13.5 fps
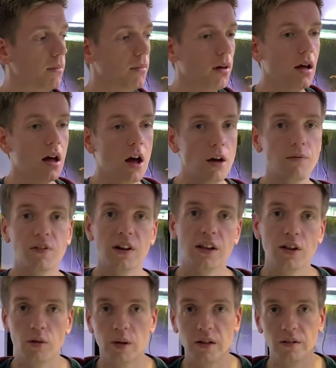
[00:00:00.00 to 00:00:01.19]
Hopefully
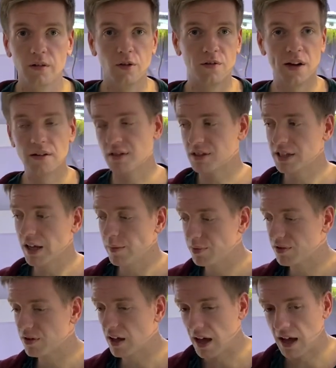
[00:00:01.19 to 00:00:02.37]
you found the tips
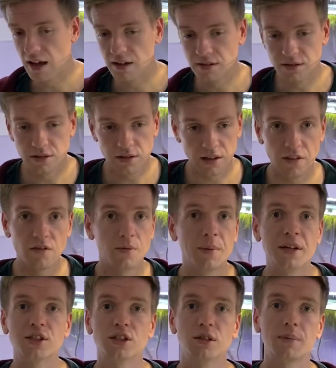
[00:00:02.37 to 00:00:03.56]
and the
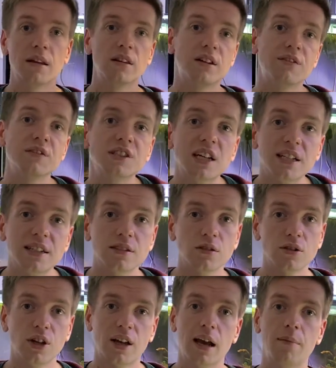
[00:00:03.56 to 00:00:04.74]
information about the different settings on
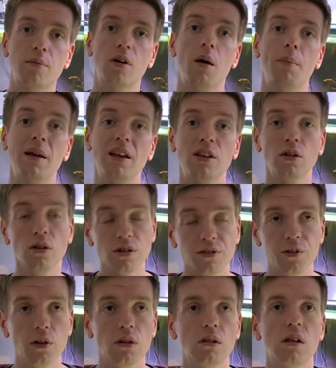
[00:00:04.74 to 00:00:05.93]
your camera a bit
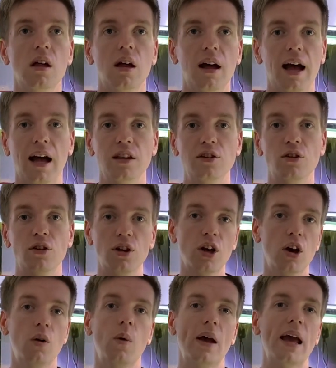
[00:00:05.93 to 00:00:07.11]
useful, and you can go
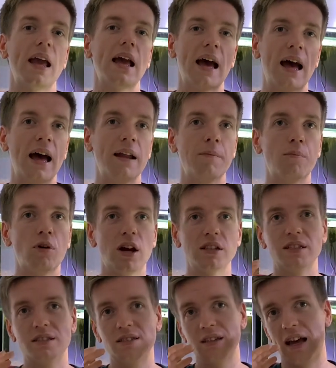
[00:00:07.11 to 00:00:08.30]
away and
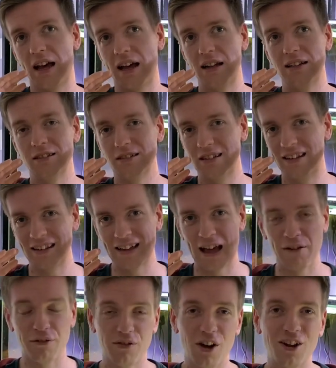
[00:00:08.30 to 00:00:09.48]
practice and have
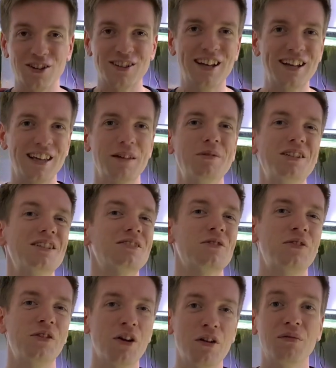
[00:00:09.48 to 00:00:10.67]
fun taking images of
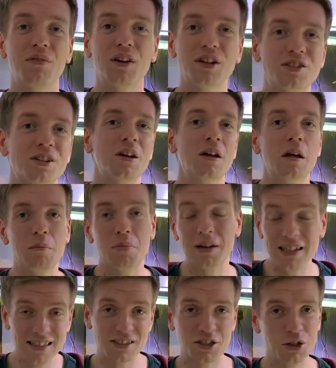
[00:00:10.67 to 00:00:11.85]
your own fish.
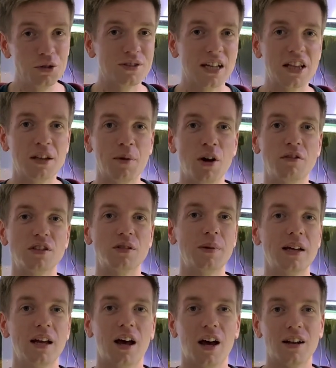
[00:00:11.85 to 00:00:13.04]
Please do send them over to me.
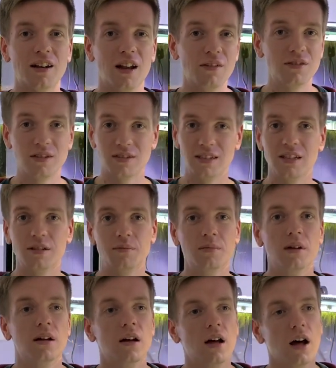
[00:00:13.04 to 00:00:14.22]
I'd love to see them.
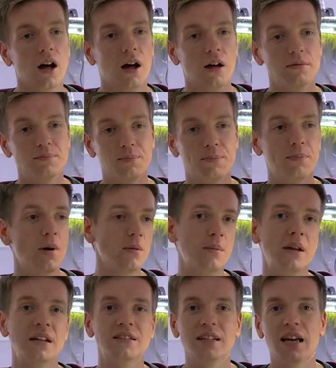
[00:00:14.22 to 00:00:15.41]
Pop them in a
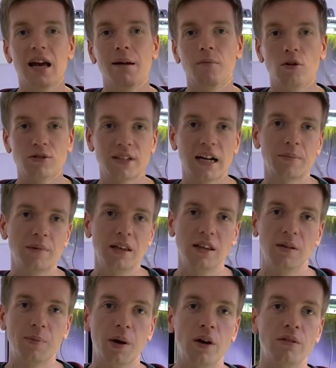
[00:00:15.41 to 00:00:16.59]
DM or tag me in your
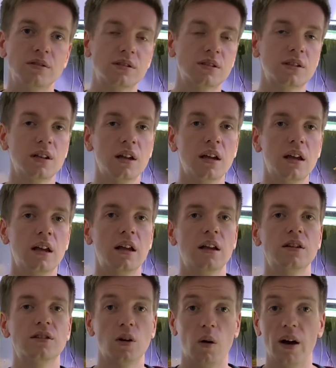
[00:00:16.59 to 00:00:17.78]
post,
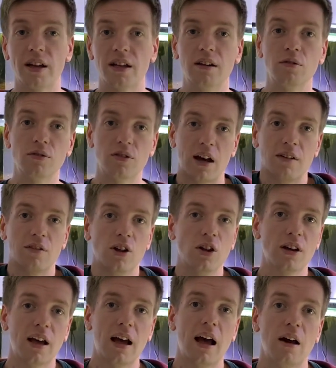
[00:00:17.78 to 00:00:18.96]
so I can also have a look
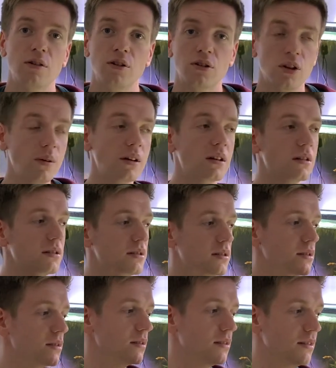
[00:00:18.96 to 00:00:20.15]
at how you're doing, because
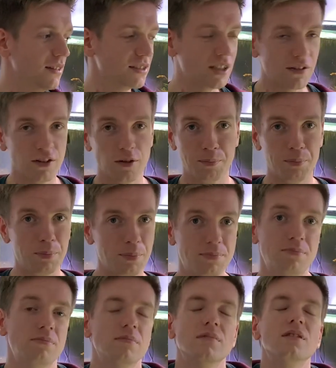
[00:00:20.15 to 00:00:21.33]
there's
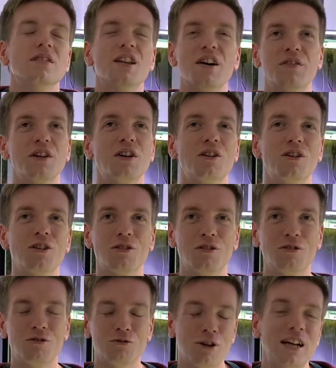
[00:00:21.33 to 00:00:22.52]
nothing
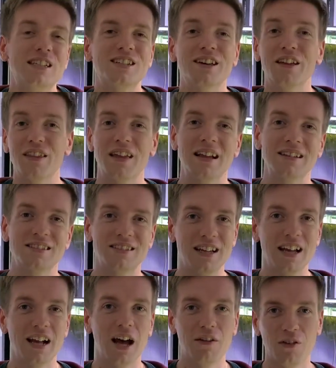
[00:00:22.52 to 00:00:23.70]
greater than
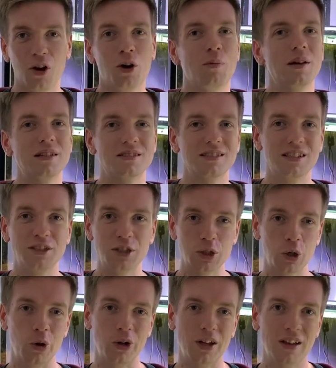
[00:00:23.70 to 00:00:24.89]
seeing other hobbyists
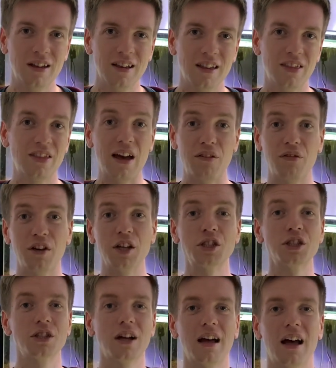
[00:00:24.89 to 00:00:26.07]
enjoy their fish.
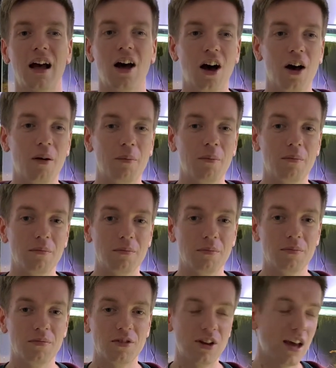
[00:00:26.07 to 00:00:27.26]

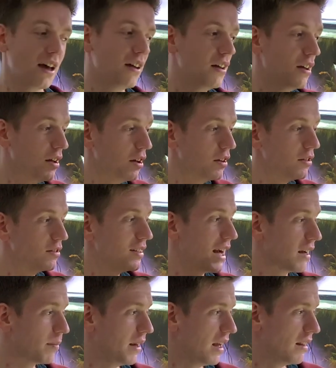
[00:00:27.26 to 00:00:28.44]
So yeah, tag
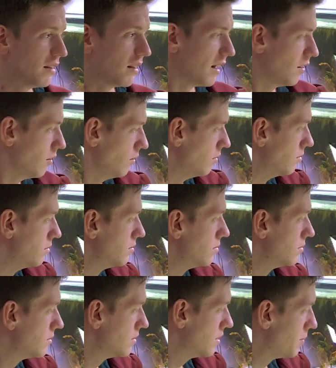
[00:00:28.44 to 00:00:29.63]
me in that. Oh,
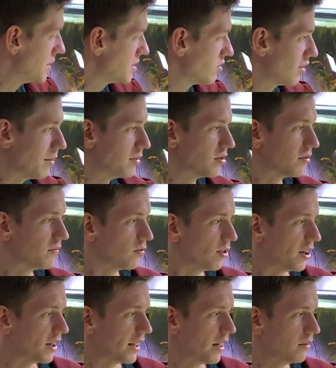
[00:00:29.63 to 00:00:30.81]
the pestograms are
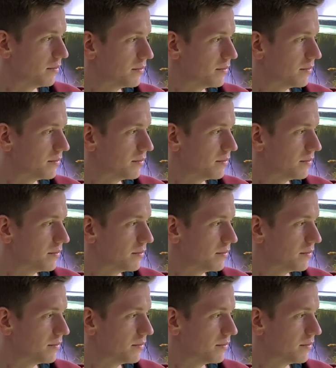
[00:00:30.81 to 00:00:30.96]
freaking out.